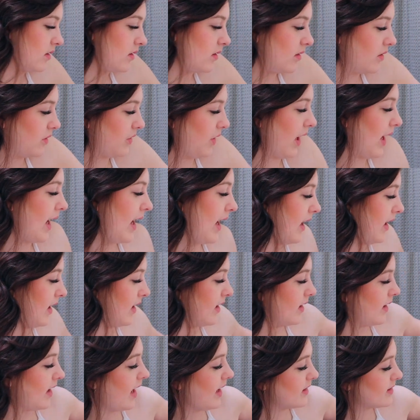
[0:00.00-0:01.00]

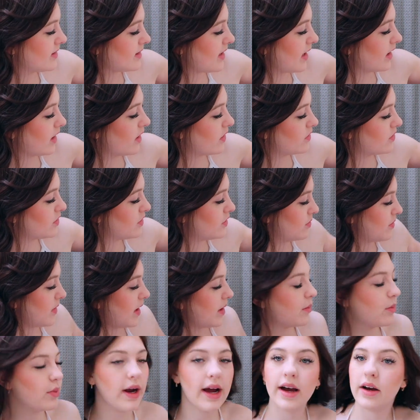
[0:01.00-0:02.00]
Okay, next I go to
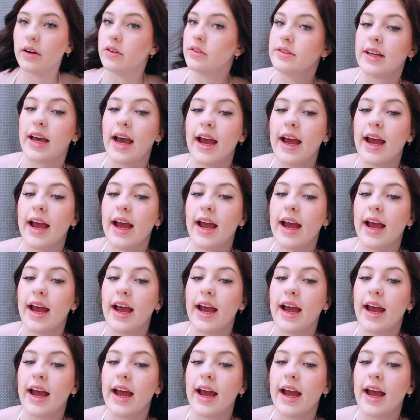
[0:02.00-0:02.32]
my brows.